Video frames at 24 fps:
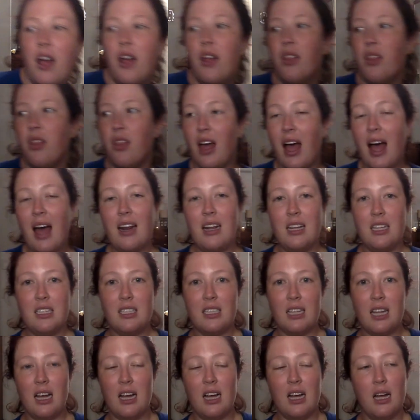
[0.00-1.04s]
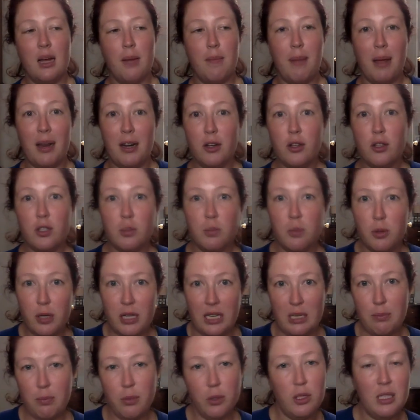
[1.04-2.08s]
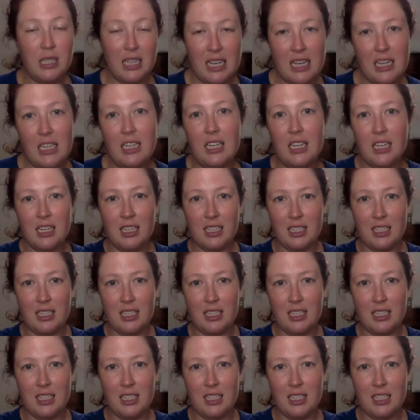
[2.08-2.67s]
that is Bendel's Boutique